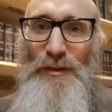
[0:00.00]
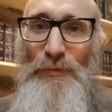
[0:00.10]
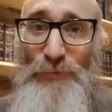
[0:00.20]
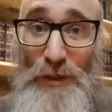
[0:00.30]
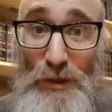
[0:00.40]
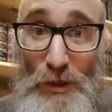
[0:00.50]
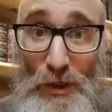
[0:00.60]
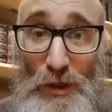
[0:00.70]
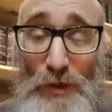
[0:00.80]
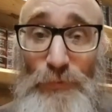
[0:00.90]
the fear
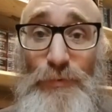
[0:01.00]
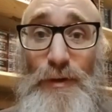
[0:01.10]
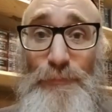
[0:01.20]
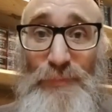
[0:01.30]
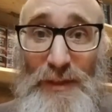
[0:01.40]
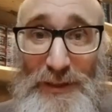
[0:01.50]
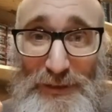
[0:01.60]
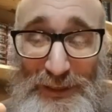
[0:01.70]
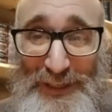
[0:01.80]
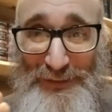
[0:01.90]
of
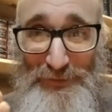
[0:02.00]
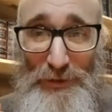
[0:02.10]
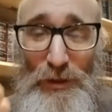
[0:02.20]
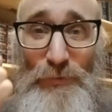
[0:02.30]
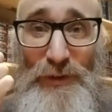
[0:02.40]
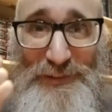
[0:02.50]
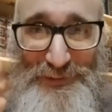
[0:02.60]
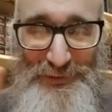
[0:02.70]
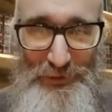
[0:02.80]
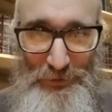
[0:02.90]
chet, of a
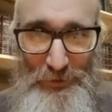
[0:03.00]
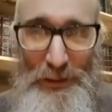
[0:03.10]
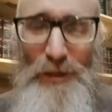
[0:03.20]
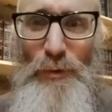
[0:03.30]
sin. I don't